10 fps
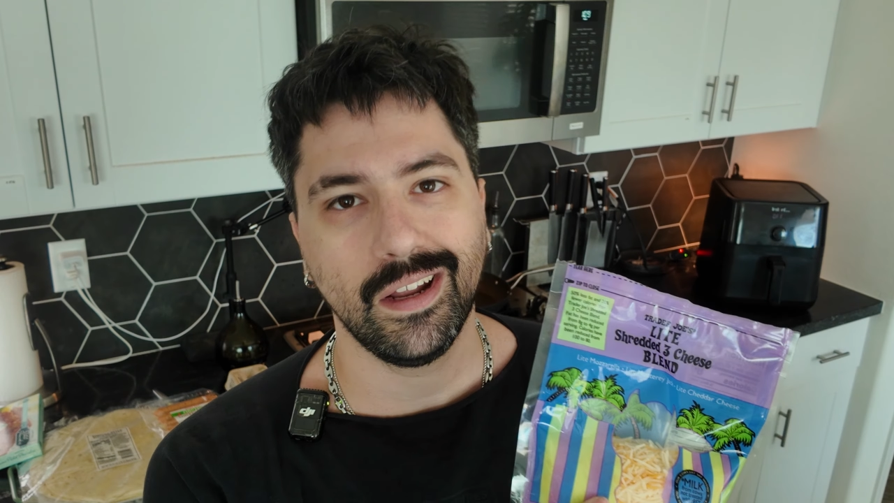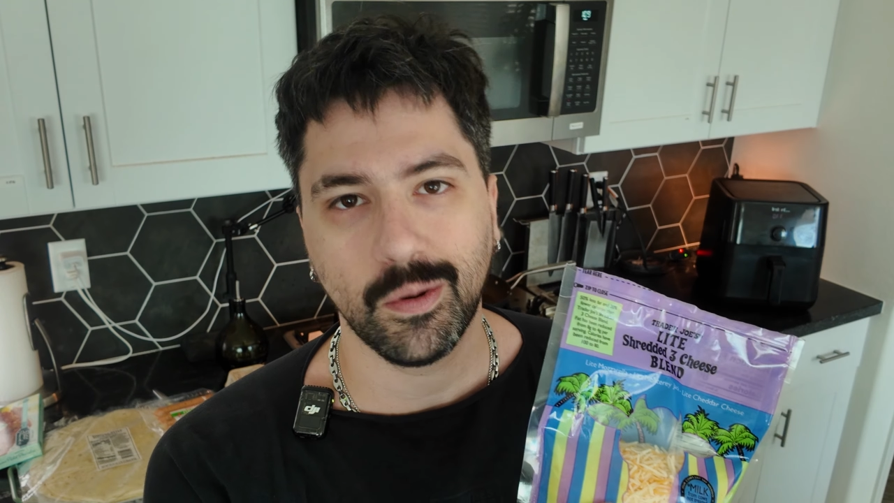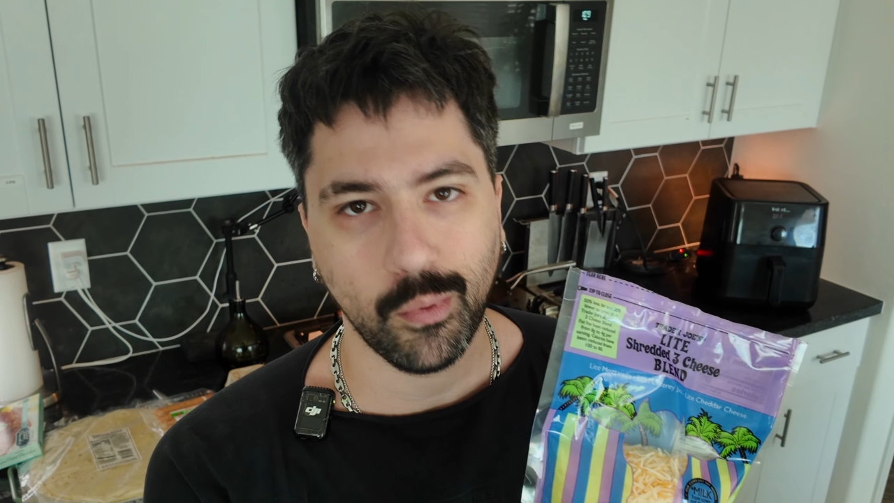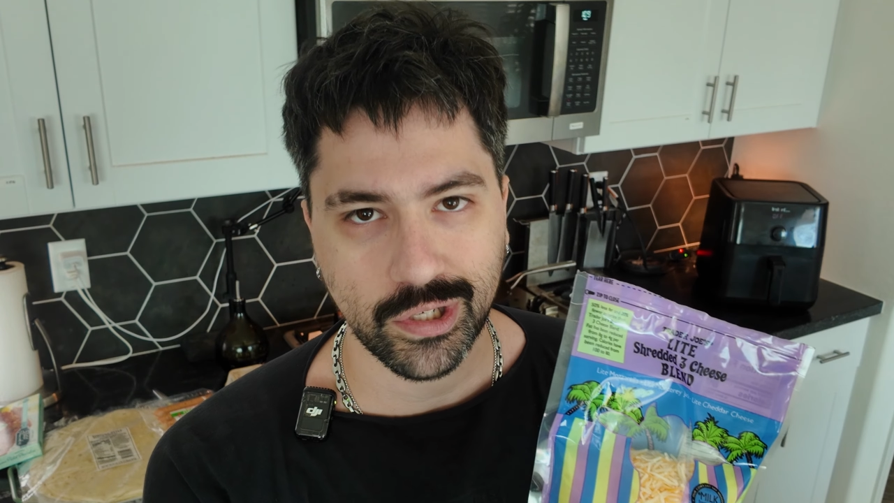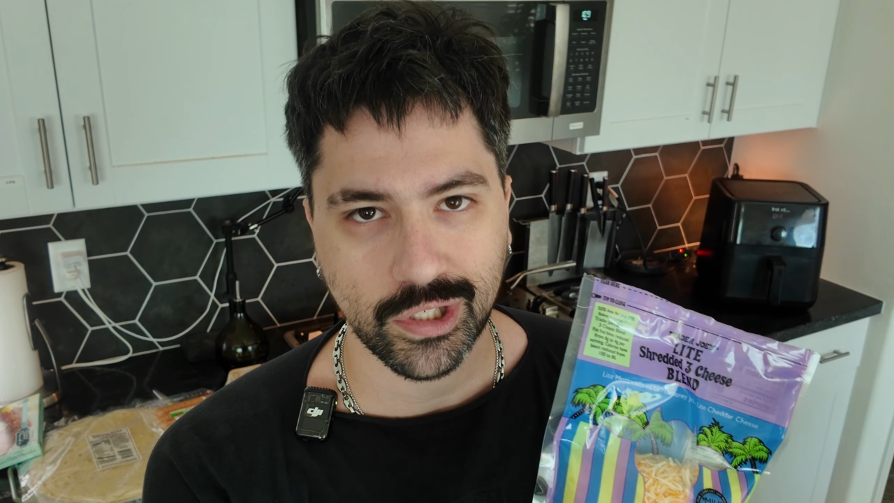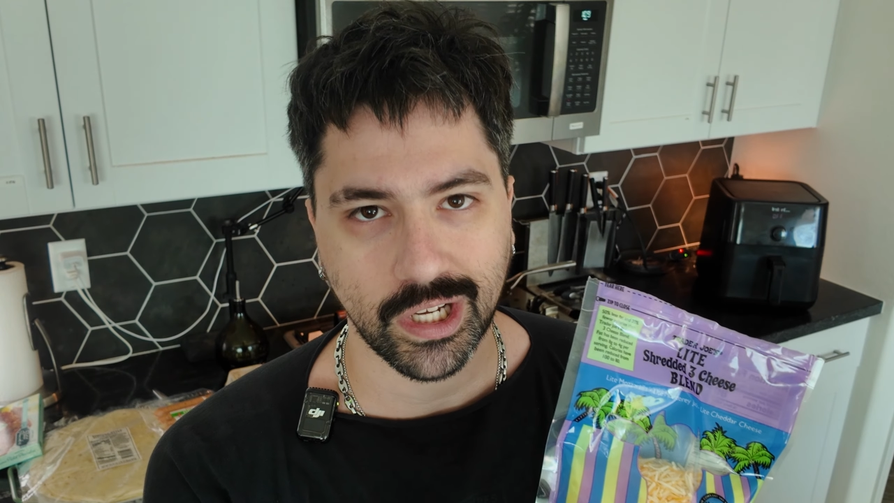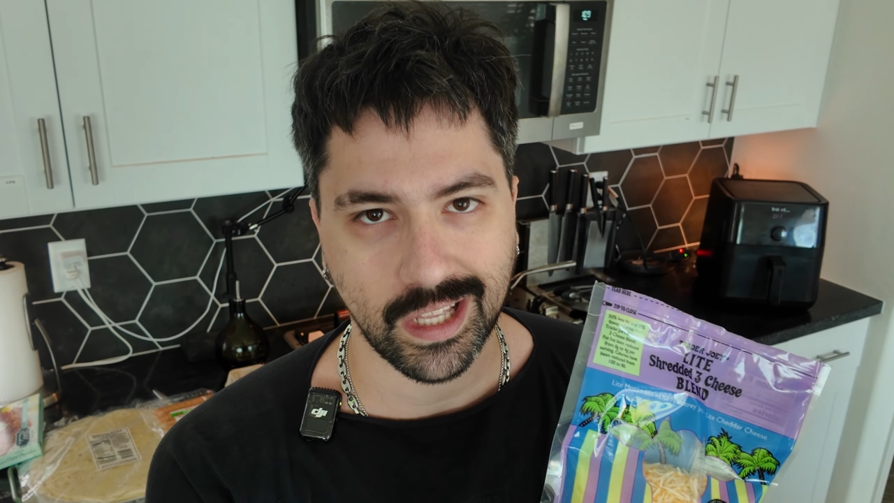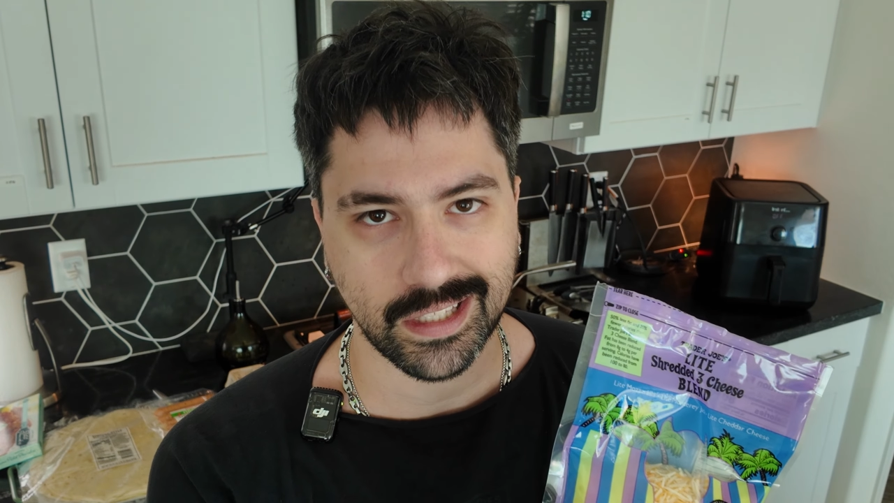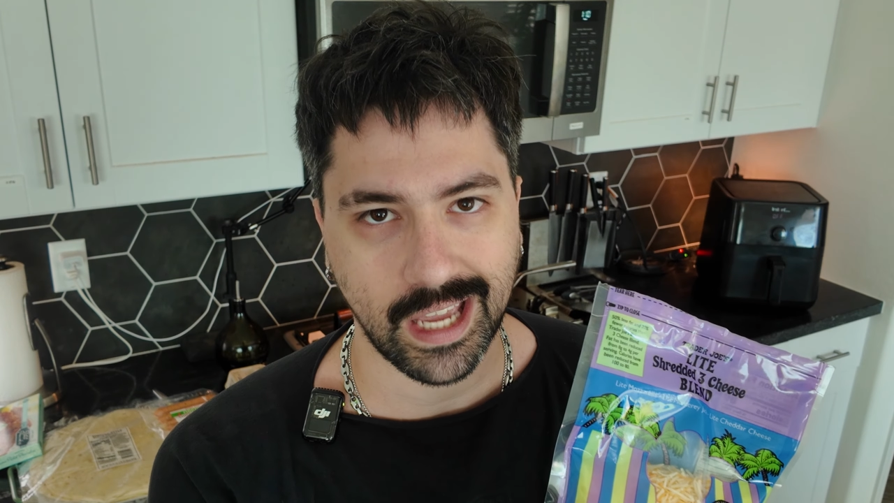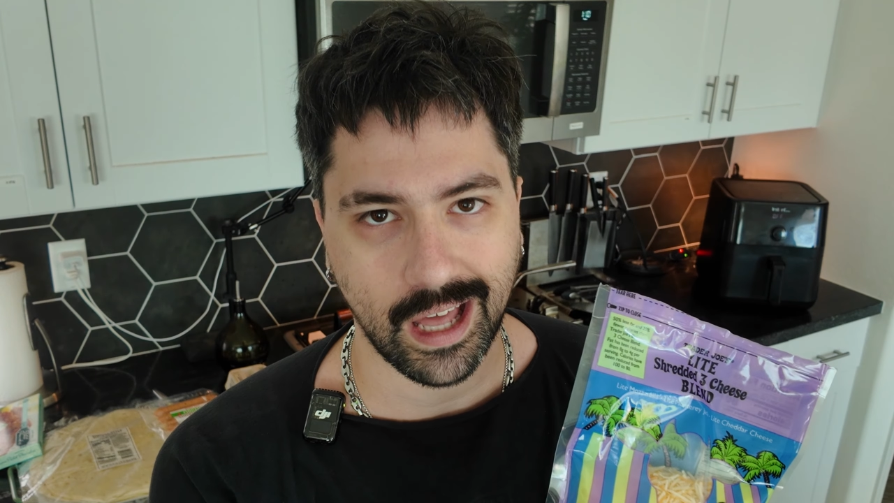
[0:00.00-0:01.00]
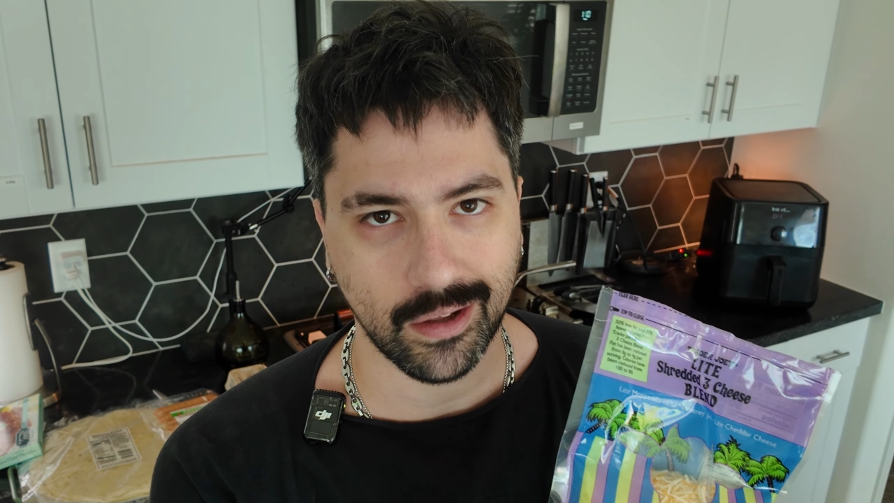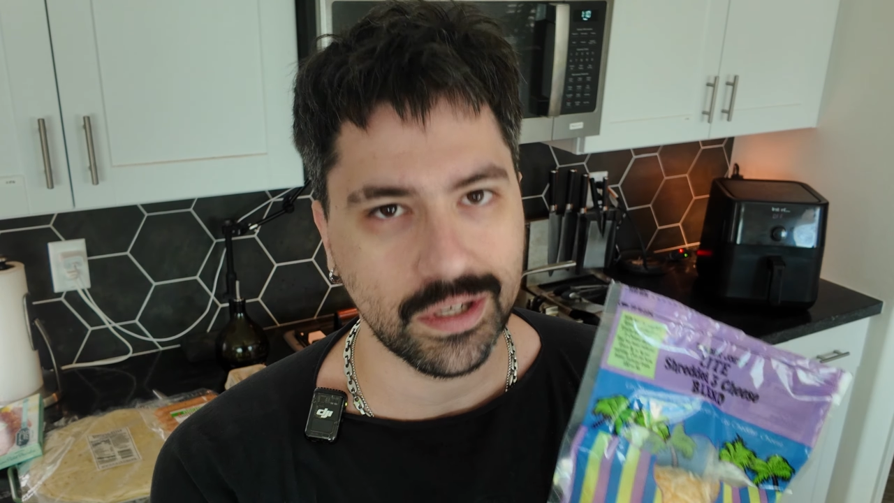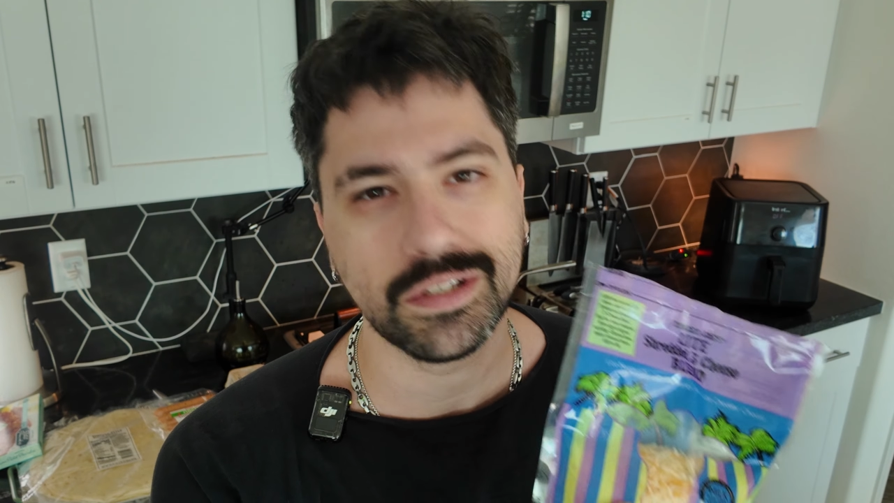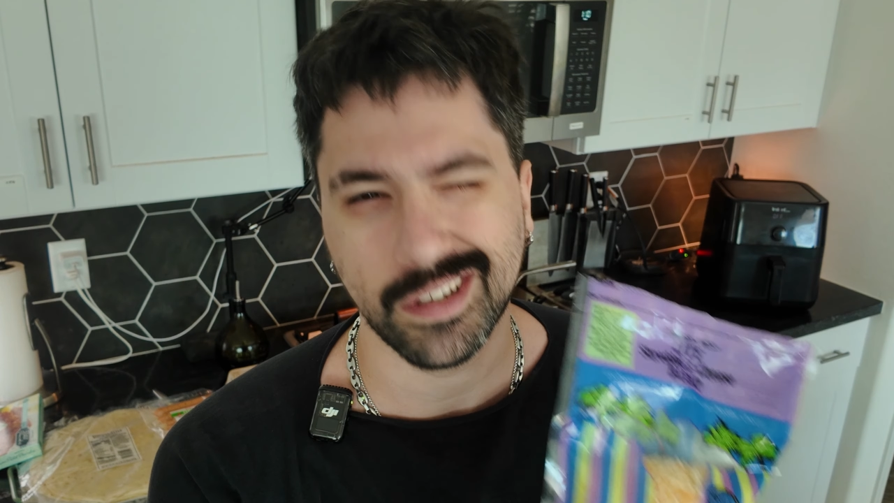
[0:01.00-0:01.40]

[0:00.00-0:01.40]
know your boy's looking at the calories,